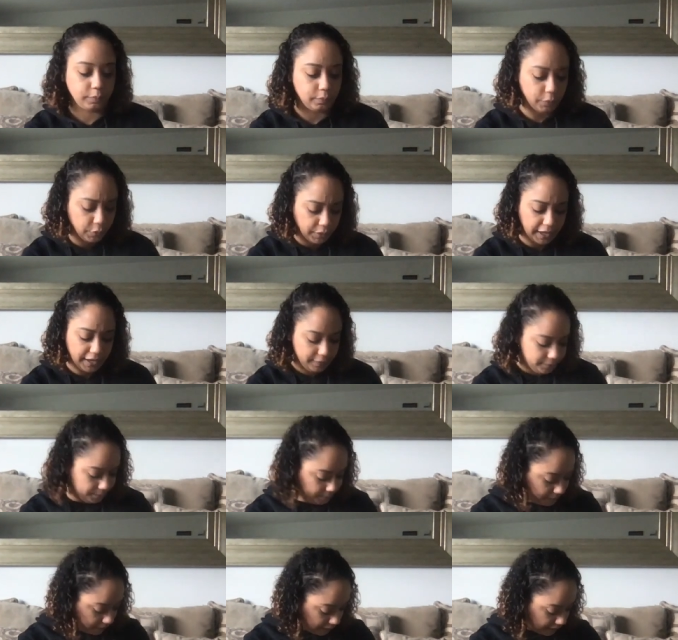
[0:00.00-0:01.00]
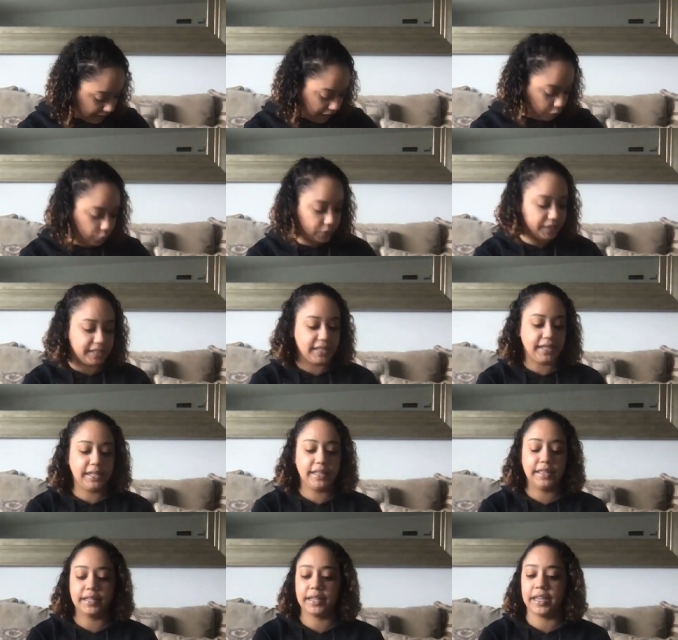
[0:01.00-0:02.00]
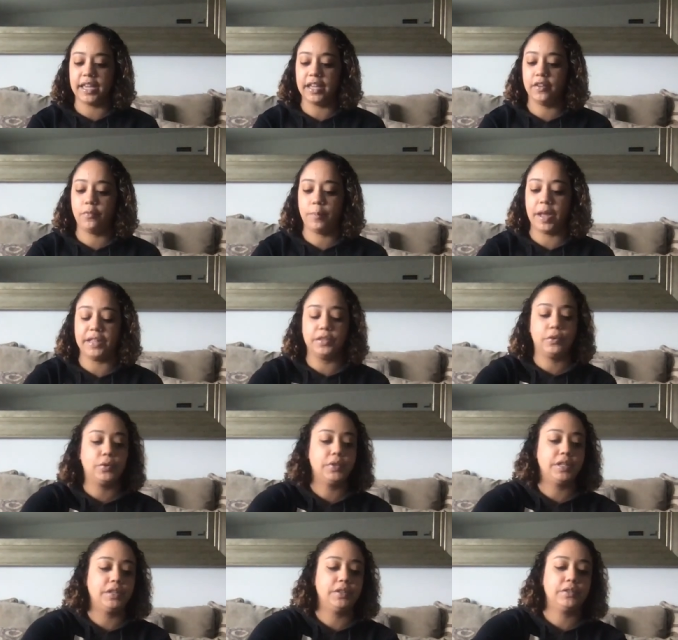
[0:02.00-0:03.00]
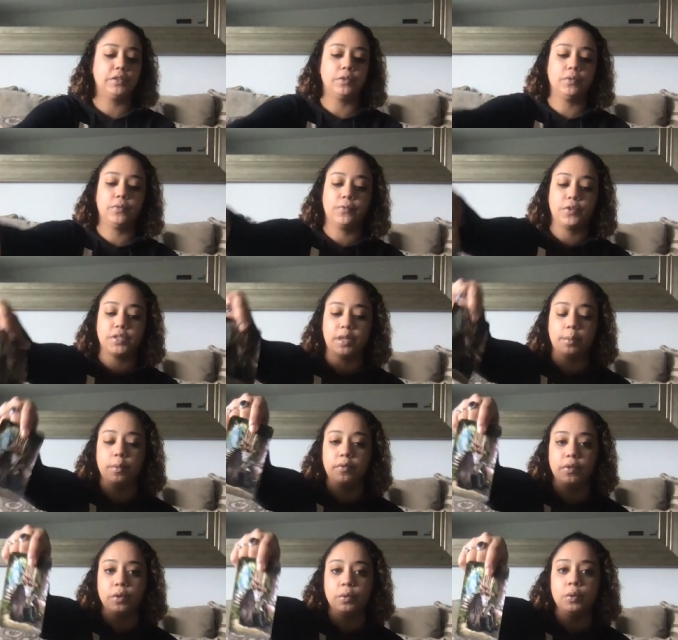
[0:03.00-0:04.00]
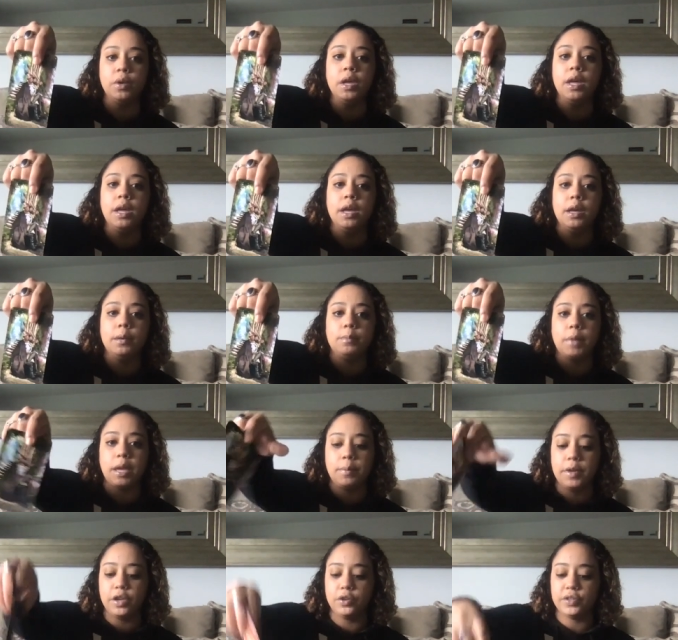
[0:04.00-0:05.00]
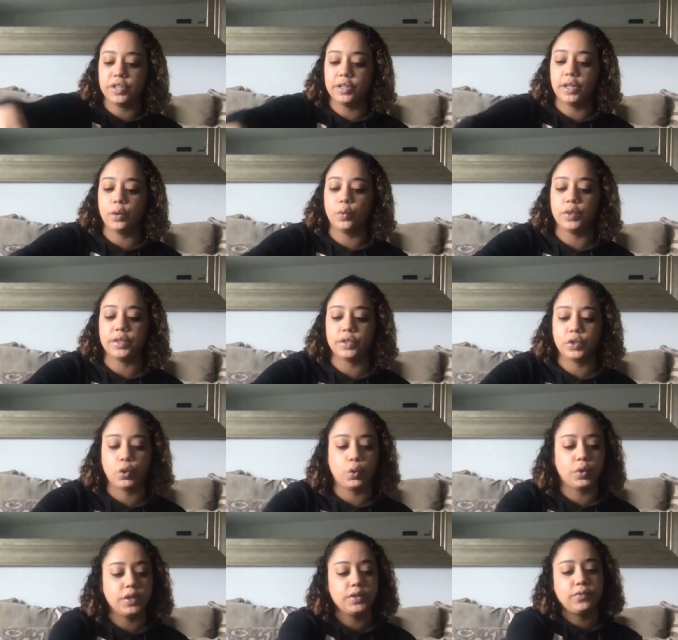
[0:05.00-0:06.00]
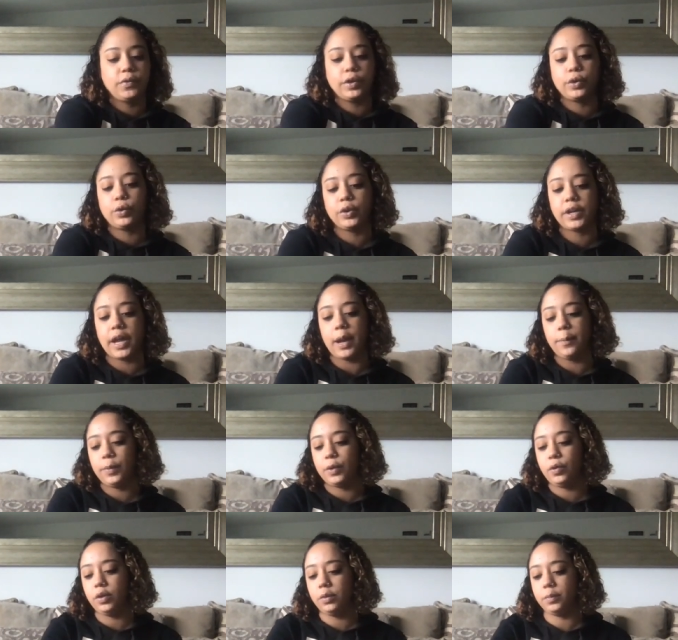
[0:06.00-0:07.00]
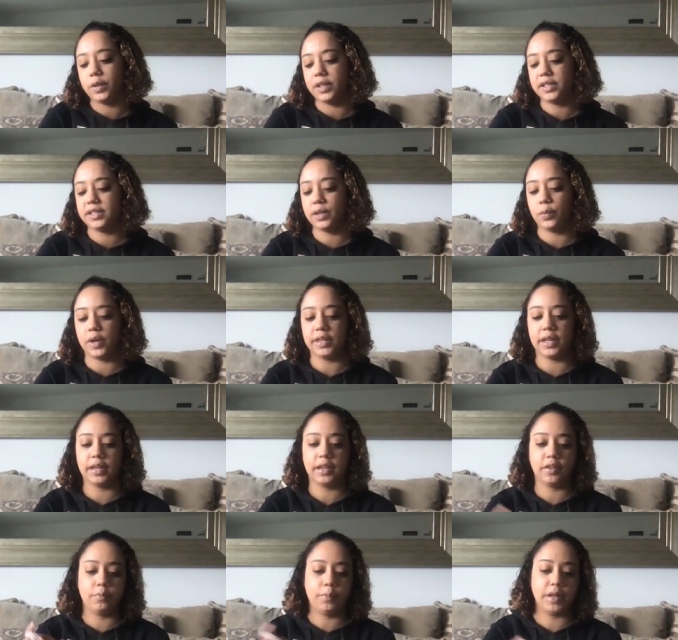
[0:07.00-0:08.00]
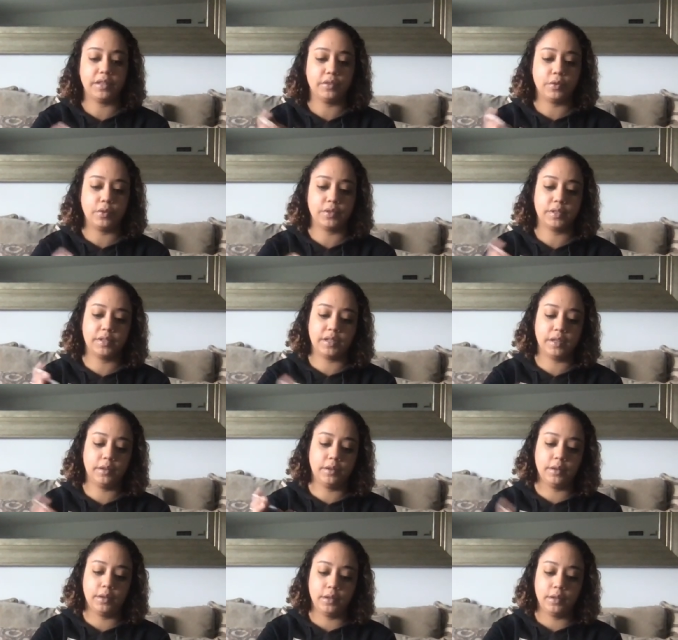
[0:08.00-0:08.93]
Okay, now we see the King of Pentacles here. So for some of you, maybe you're dealing with a Taurus, Virgo, or Capricorn, but let's see why that King of Pentacles is here.